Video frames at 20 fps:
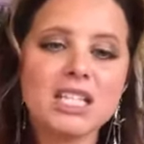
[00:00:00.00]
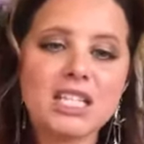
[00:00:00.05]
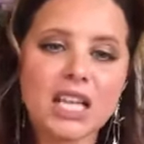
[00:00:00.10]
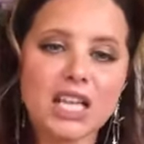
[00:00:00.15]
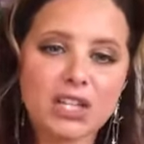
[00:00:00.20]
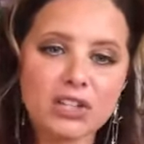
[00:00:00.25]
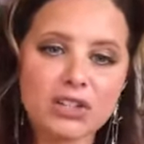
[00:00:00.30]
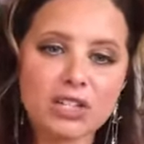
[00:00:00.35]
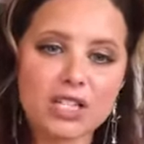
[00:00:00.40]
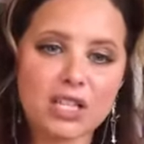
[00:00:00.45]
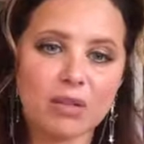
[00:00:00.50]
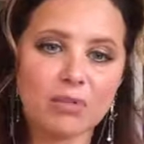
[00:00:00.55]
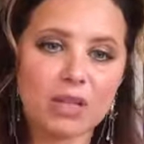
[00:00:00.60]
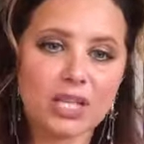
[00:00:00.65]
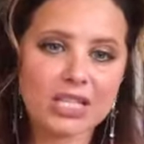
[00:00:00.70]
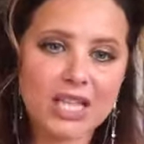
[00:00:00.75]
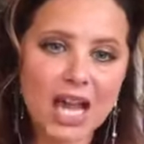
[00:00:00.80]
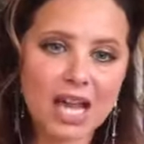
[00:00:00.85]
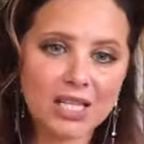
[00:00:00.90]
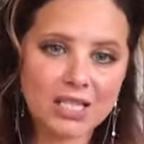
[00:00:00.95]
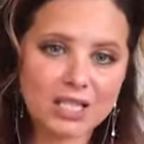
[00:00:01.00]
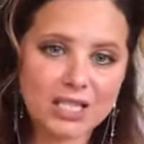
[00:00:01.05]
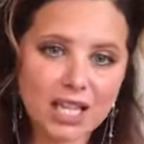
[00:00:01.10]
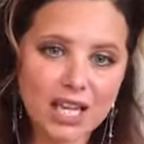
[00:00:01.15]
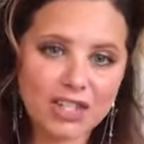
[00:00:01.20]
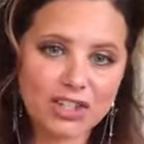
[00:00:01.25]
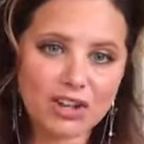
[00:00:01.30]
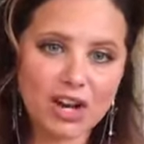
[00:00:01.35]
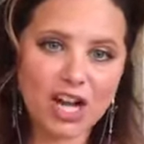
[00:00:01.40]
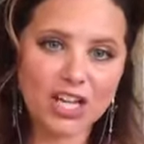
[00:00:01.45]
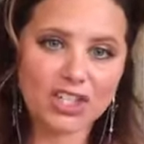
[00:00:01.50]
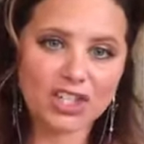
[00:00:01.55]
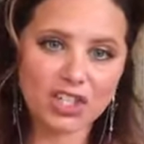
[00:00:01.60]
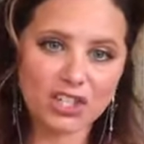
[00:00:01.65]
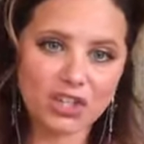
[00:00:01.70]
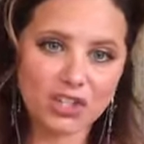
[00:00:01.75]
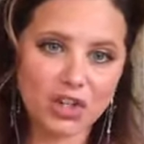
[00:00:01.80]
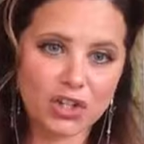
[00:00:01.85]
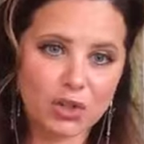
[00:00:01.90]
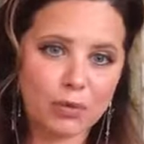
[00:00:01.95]
And it's interesting because,
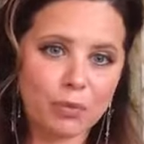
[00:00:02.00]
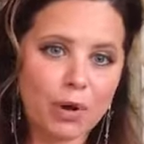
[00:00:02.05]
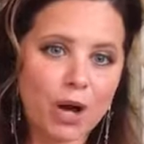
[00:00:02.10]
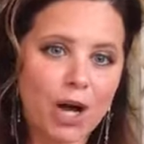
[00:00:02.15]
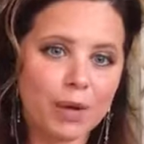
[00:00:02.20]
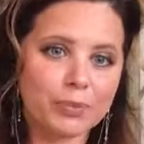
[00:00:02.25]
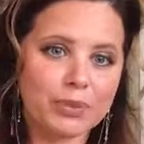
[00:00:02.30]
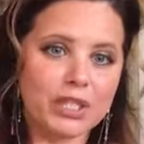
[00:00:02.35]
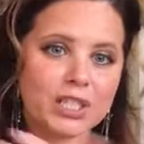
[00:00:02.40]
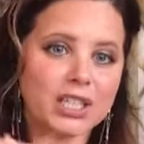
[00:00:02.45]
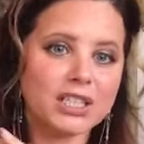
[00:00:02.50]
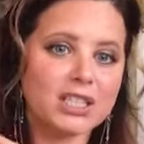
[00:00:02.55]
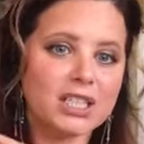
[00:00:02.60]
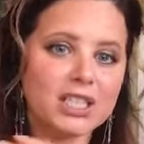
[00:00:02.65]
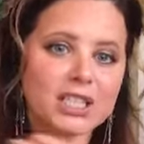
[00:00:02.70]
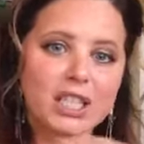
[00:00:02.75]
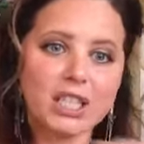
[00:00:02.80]
Alexandra, I just saw you popped in.